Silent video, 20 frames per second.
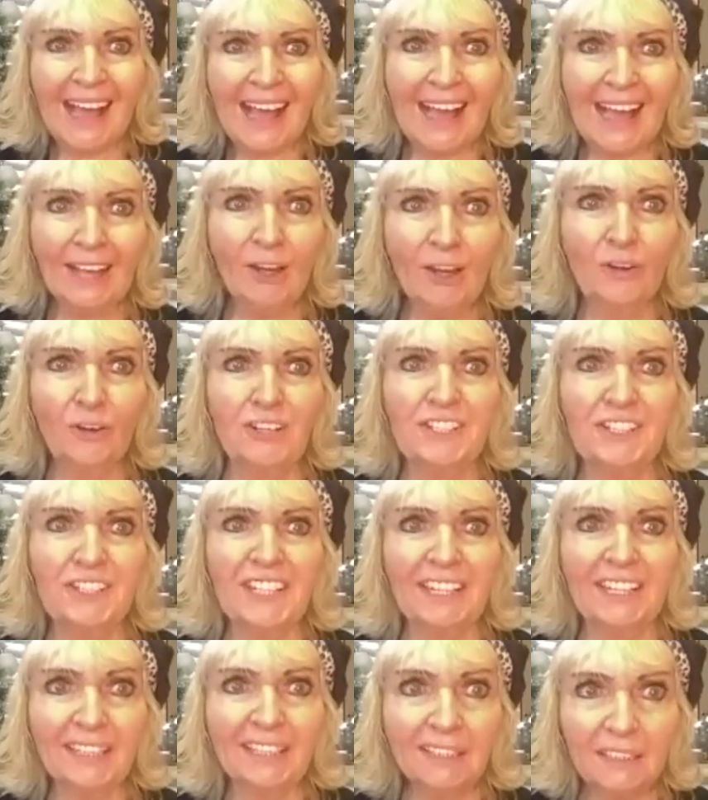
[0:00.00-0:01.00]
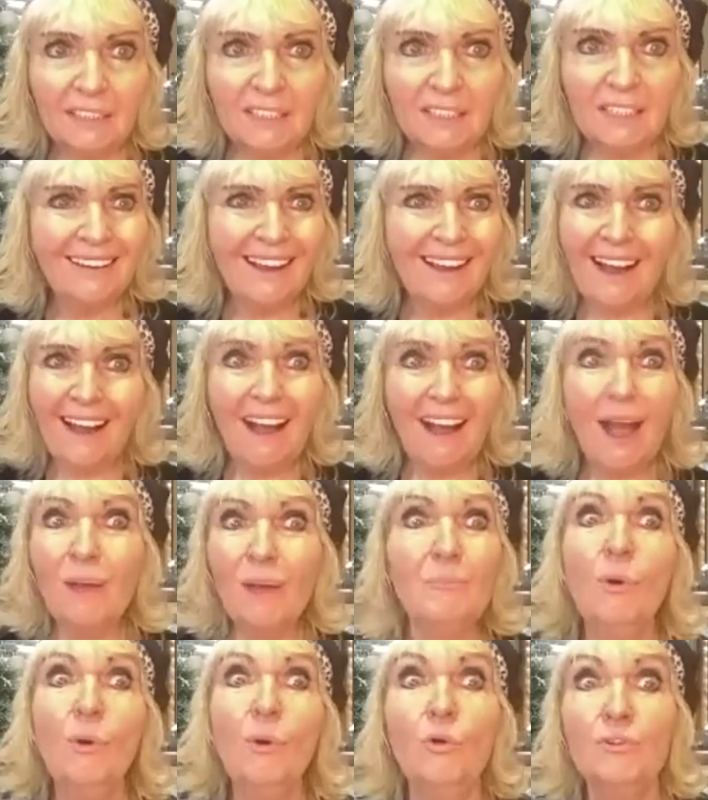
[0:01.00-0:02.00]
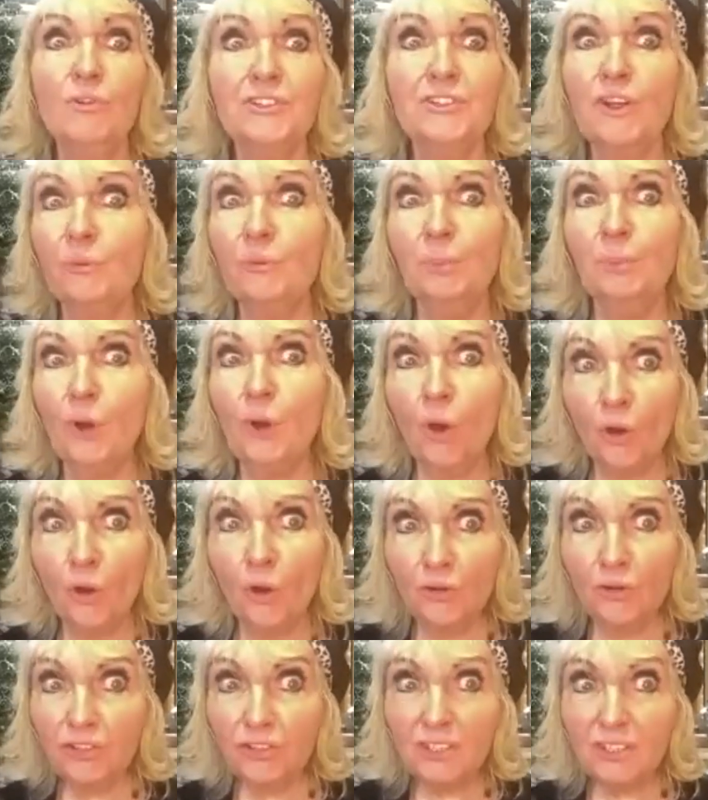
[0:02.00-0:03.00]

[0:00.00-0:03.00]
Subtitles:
Hang on a second. I'm also blonde.